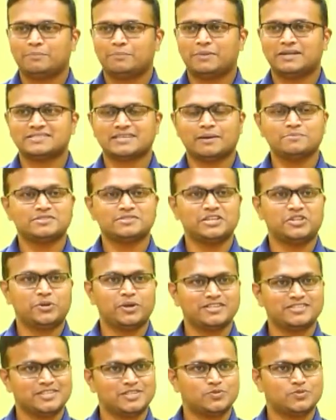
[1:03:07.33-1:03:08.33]
But some
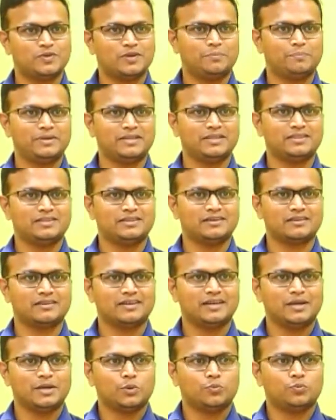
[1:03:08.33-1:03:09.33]
situations will be there
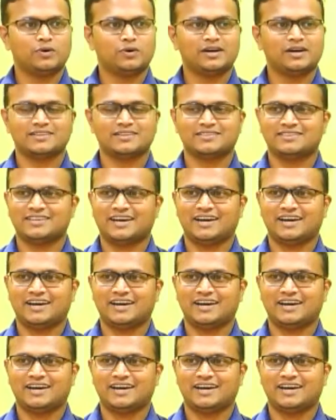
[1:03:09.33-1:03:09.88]
where